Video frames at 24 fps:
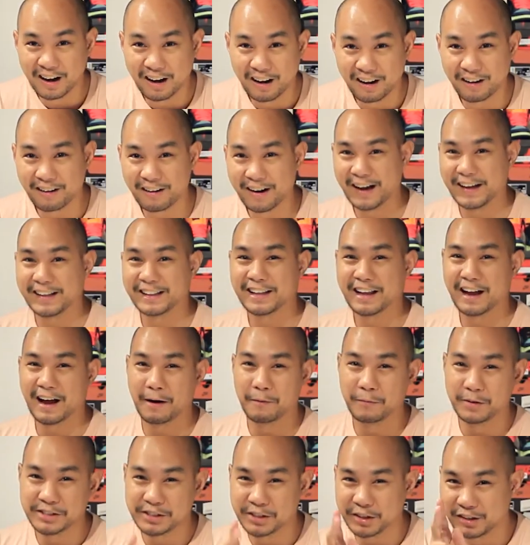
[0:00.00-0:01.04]
All right, I
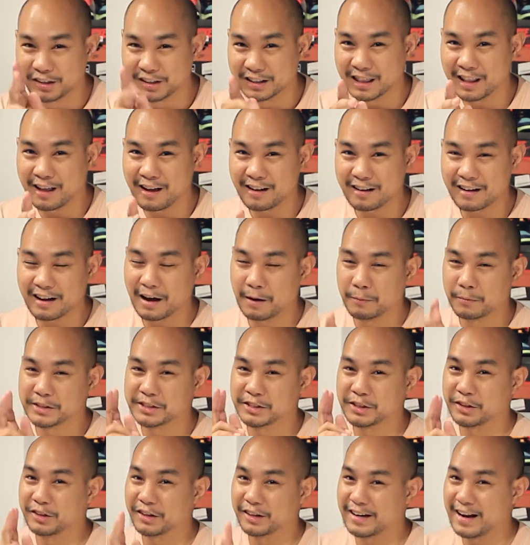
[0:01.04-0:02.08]
wish you good luck. I wish
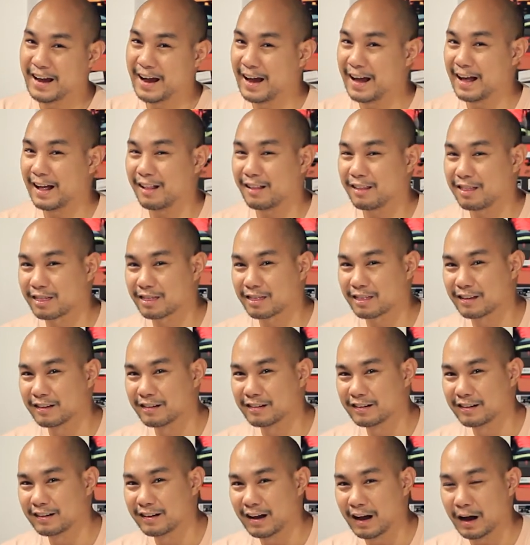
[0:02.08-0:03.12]
you good health.
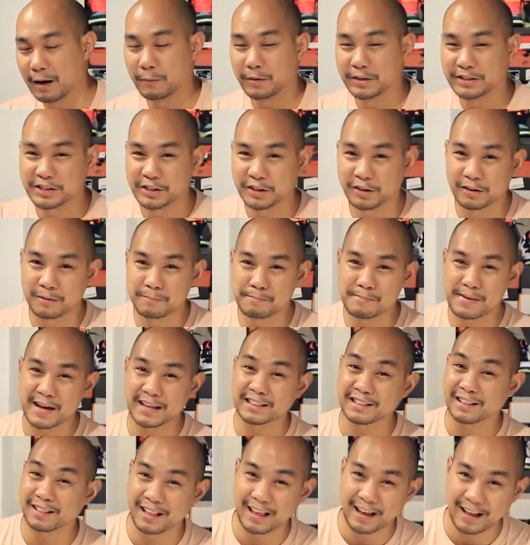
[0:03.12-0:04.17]
I wish you good
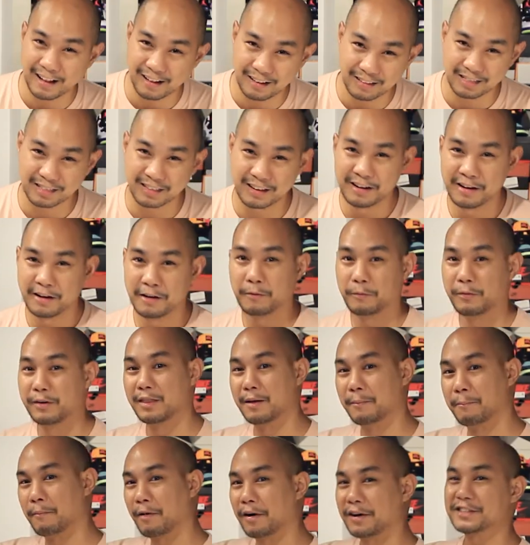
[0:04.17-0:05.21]
mental health with
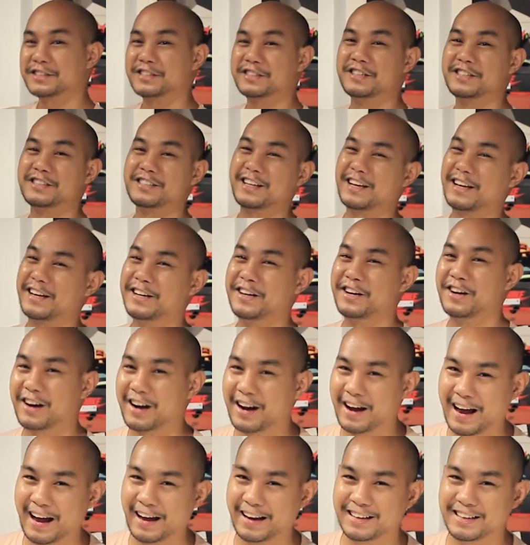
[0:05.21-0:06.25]
the monsters in your
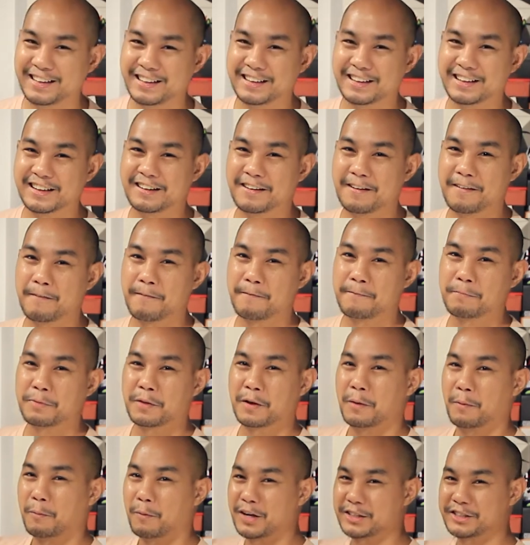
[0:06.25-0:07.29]
head.
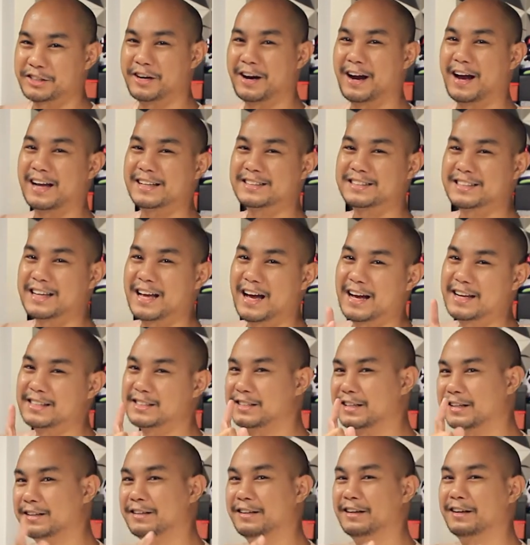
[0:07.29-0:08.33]
Wash your hands,
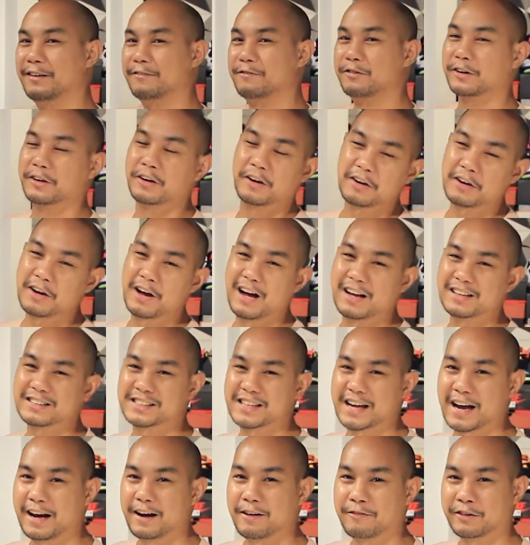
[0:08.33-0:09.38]
guys, and if you're gonna go
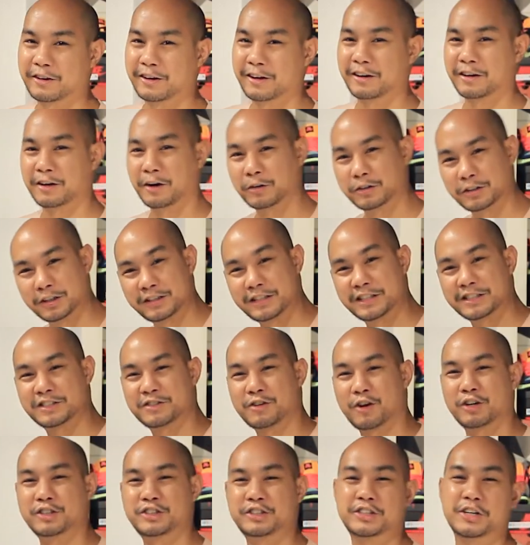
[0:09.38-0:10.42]
outside, if you're gonna go to the
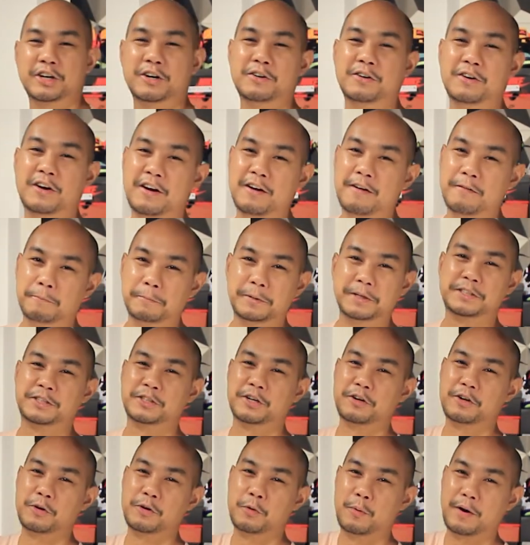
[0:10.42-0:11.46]
Distort show, make
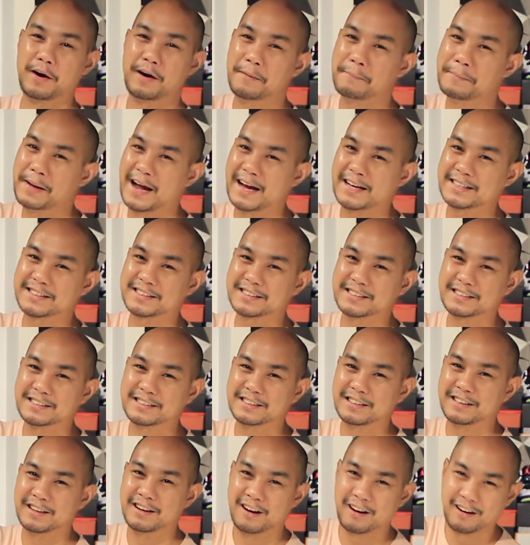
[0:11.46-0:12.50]
sure you wear a mask.
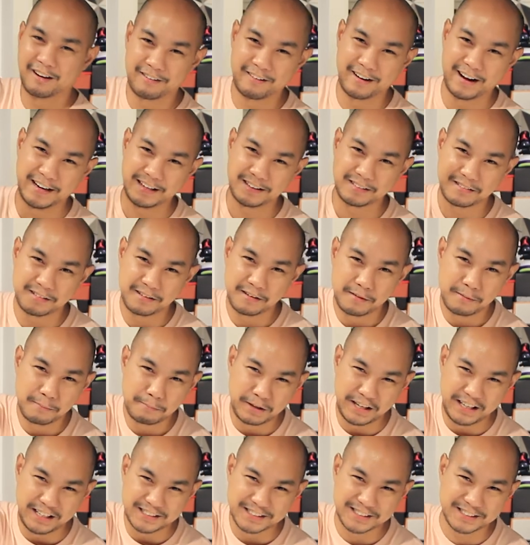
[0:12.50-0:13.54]
All right,
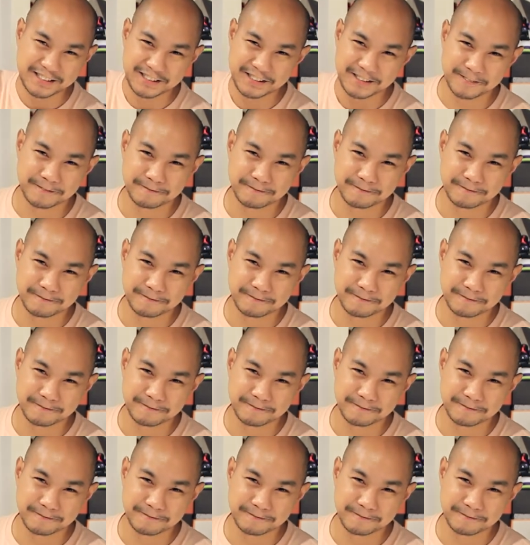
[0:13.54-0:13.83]
peace.